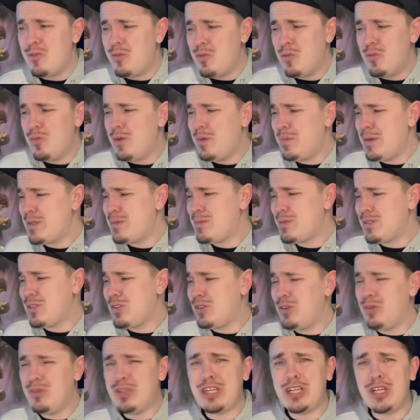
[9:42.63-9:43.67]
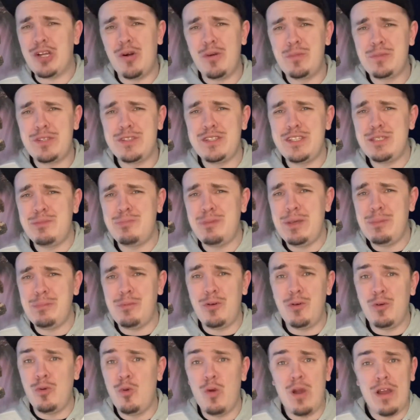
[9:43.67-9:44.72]
What am I supposed to do? Like, go up to these
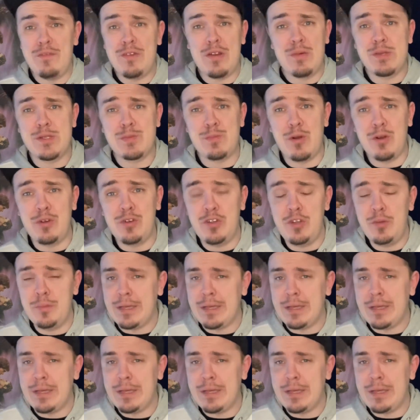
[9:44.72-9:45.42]
people who I've never spoken to,